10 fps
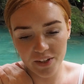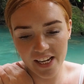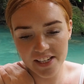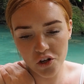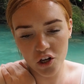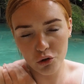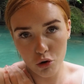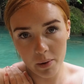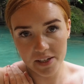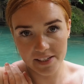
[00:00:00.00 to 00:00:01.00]
It is only 10:15,
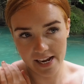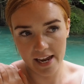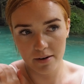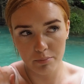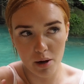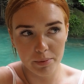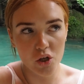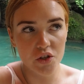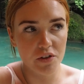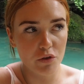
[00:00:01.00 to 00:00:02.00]
but
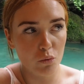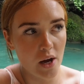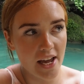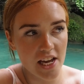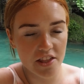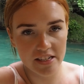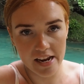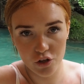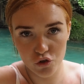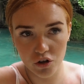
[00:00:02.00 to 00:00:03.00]
because of the way the
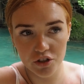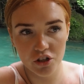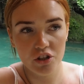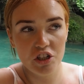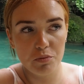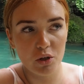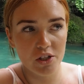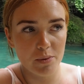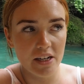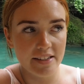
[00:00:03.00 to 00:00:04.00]
day is structured, because
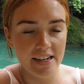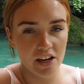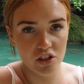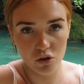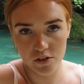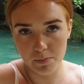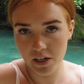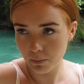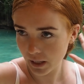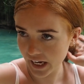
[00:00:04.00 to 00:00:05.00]
we need to get to Old
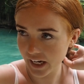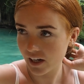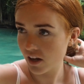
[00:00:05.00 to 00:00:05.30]
King Peak,